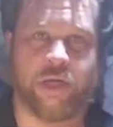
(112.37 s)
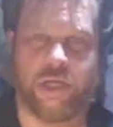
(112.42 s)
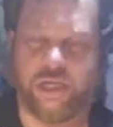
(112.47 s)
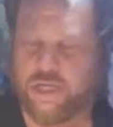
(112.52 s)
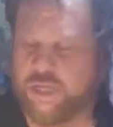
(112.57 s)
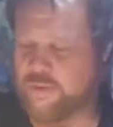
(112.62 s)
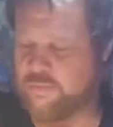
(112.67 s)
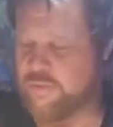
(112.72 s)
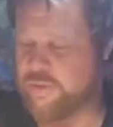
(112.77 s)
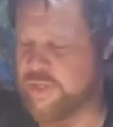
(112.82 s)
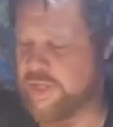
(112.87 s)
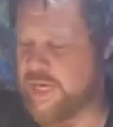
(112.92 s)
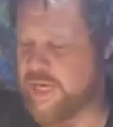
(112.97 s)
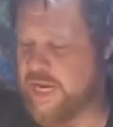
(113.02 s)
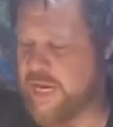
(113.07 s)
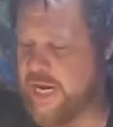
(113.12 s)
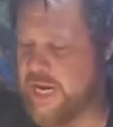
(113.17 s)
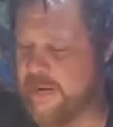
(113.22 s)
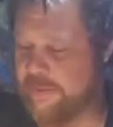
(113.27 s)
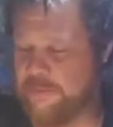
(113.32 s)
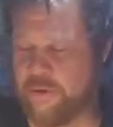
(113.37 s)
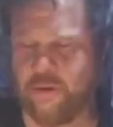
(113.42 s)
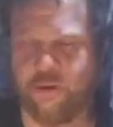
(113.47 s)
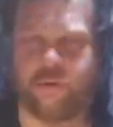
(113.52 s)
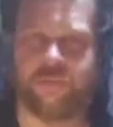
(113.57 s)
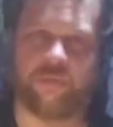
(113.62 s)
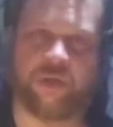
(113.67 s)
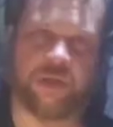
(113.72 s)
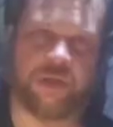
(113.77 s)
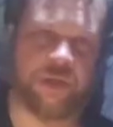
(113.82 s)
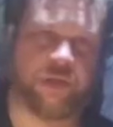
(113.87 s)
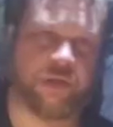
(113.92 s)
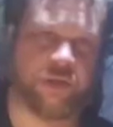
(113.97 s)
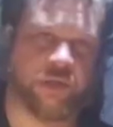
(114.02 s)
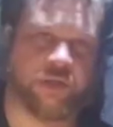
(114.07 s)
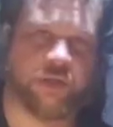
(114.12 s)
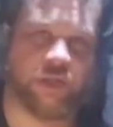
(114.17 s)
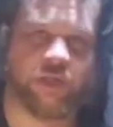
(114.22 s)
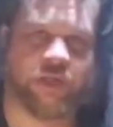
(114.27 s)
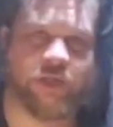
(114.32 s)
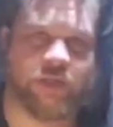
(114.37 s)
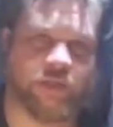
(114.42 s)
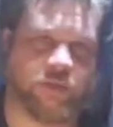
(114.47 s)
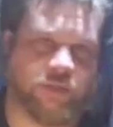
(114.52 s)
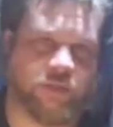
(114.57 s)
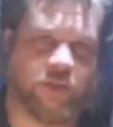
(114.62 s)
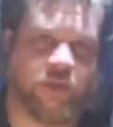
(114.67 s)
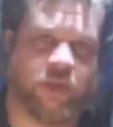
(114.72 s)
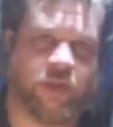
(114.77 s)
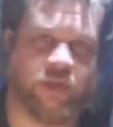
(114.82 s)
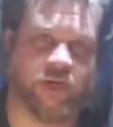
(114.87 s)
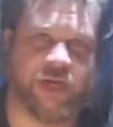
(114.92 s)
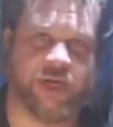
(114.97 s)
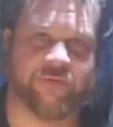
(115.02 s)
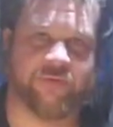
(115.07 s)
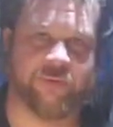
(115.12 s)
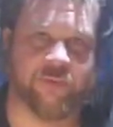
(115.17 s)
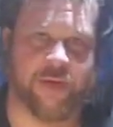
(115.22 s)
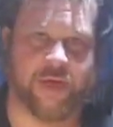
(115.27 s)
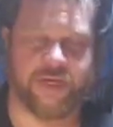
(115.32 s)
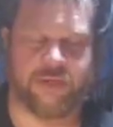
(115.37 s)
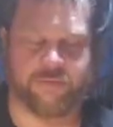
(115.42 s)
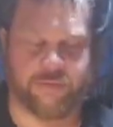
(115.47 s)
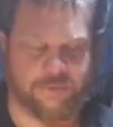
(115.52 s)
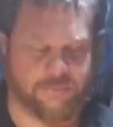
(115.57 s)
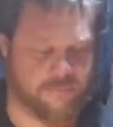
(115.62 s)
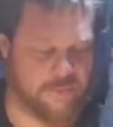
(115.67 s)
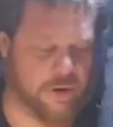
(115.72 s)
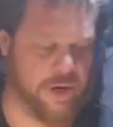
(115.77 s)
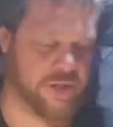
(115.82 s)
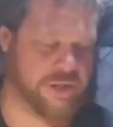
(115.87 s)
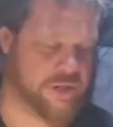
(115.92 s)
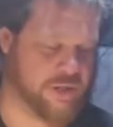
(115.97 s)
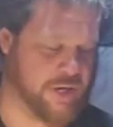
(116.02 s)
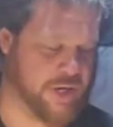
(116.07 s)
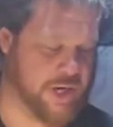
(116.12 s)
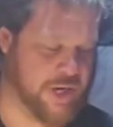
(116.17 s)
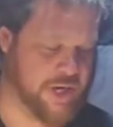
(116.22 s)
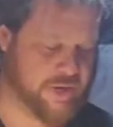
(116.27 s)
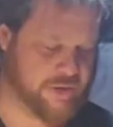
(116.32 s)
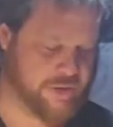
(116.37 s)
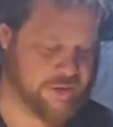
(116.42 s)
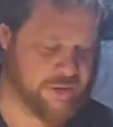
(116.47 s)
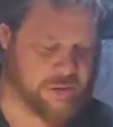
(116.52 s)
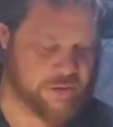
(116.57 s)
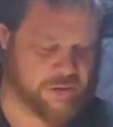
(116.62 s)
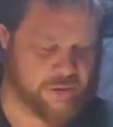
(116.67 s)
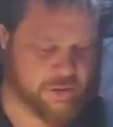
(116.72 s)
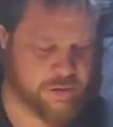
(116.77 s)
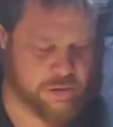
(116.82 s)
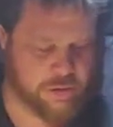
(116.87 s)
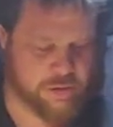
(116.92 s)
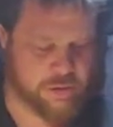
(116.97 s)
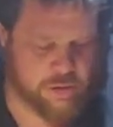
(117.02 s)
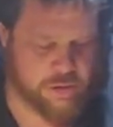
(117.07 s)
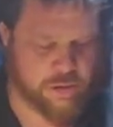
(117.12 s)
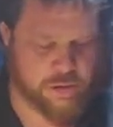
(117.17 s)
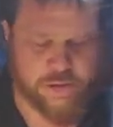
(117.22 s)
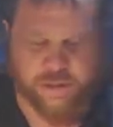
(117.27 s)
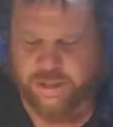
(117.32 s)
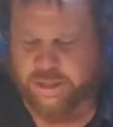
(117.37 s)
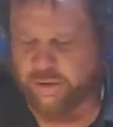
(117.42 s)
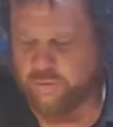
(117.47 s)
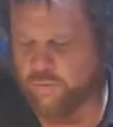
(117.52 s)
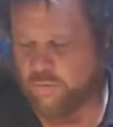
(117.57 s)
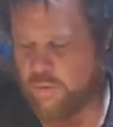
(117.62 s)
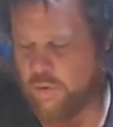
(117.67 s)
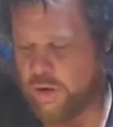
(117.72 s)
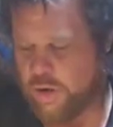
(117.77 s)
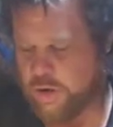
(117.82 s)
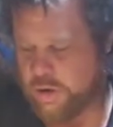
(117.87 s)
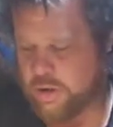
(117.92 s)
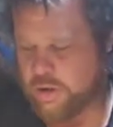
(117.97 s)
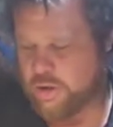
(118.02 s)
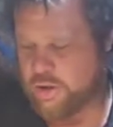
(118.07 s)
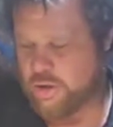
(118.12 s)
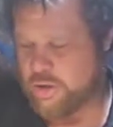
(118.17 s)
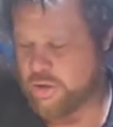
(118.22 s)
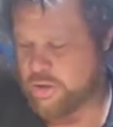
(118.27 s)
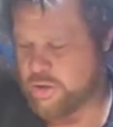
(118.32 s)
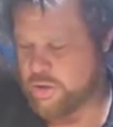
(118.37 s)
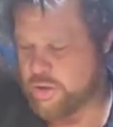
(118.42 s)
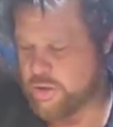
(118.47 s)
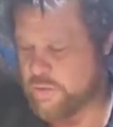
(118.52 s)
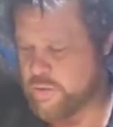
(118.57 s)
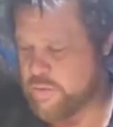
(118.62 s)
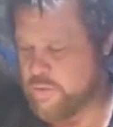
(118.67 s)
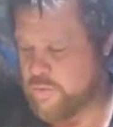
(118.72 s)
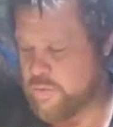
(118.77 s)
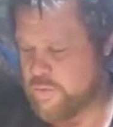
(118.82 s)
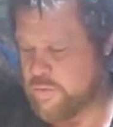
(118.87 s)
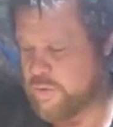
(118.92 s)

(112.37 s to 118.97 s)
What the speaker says: in with a hammer because this is never meant to be pressurized or take water. So